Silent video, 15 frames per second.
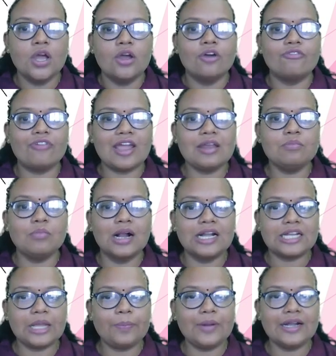When
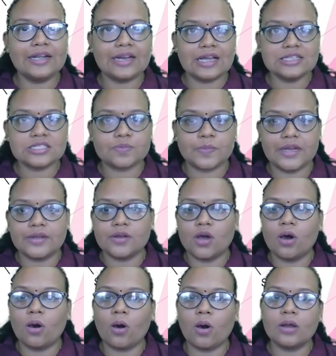multiple transmit
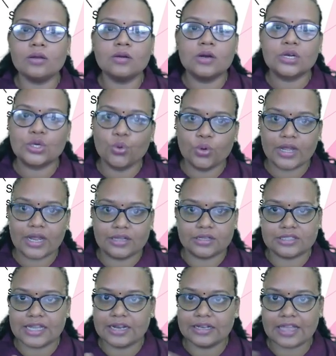or together,
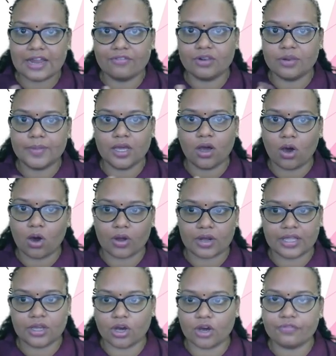then there will be a
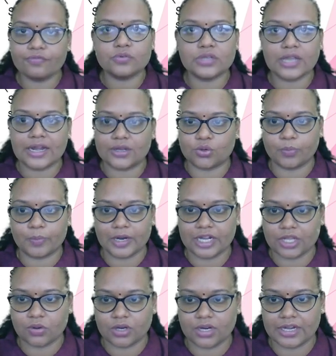ORing of that two
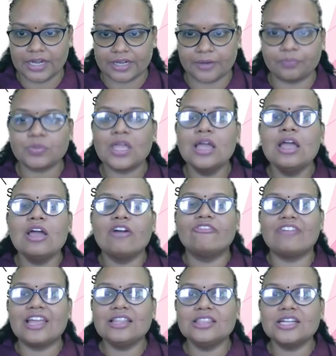particular data.
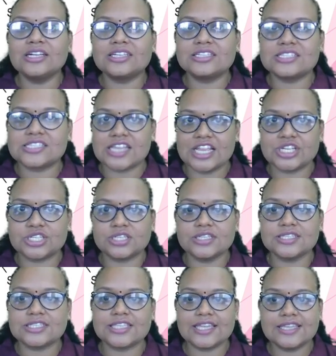When the station
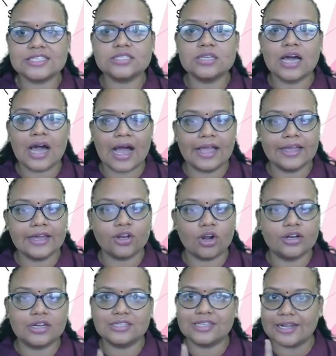sees higher
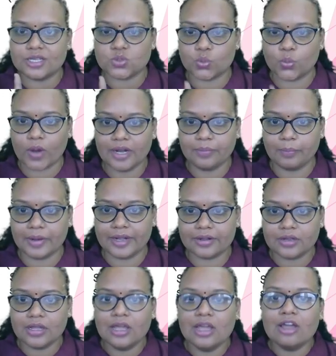order, that is one bit,
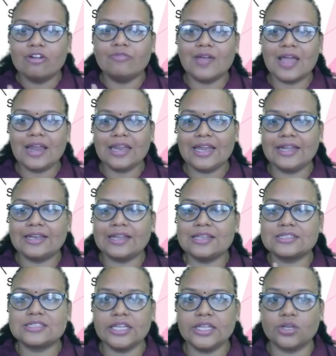where it
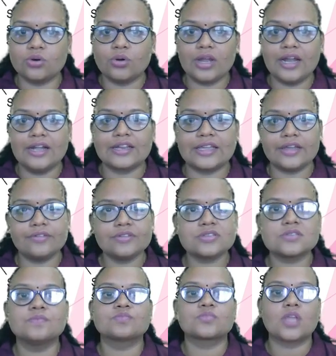has zero, it
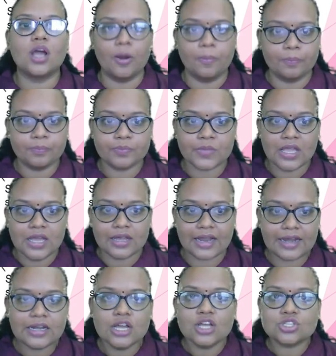gives up,
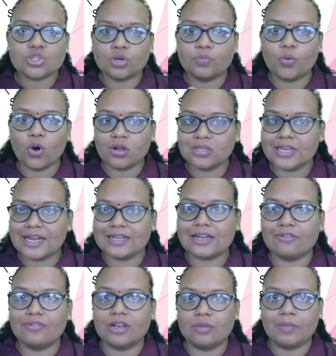right? So both data
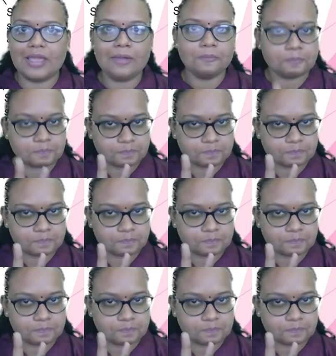will be